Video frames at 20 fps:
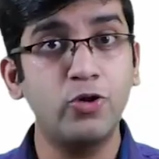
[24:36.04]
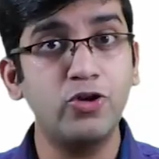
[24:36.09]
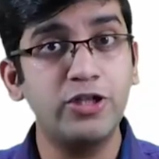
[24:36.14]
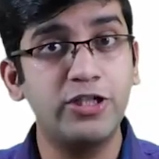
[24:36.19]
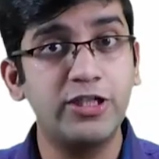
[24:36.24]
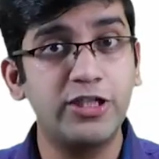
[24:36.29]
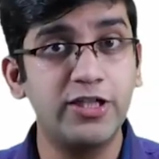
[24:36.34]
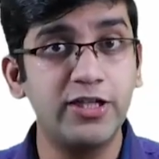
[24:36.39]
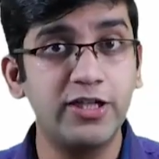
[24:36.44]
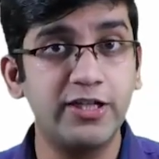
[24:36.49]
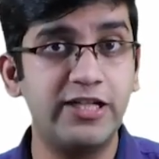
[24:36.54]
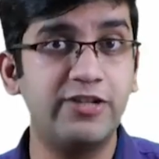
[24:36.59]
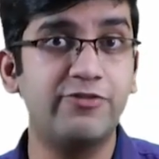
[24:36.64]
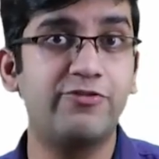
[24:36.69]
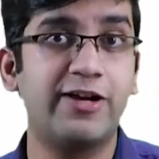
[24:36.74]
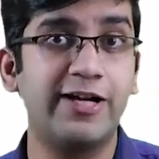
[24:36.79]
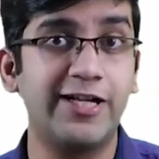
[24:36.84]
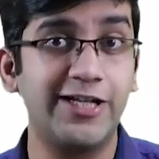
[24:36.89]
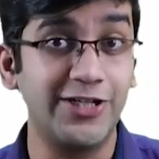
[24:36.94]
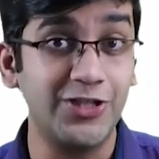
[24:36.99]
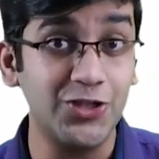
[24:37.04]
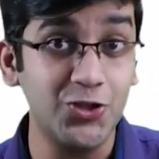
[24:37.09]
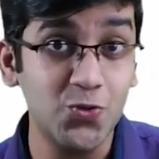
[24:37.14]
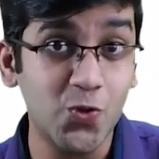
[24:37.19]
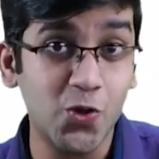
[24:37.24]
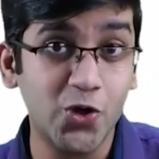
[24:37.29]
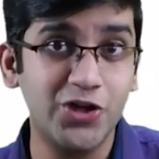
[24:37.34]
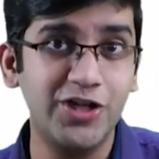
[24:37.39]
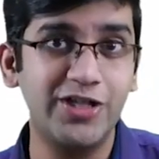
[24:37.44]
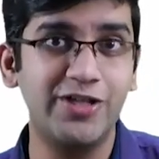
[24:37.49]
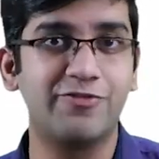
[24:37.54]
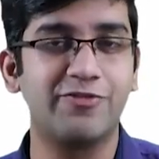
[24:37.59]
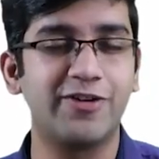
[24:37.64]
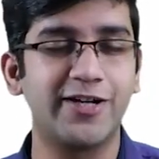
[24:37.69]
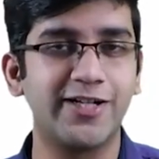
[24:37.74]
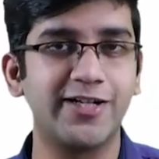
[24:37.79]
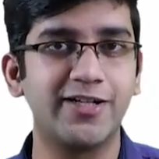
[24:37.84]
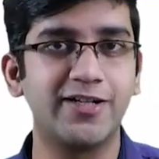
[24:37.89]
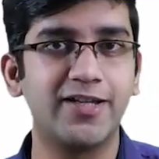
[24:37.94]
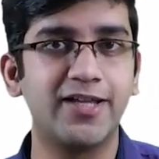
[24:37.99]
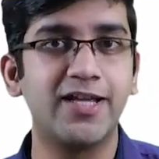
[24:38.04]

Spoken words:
going to define it. You are going to define it.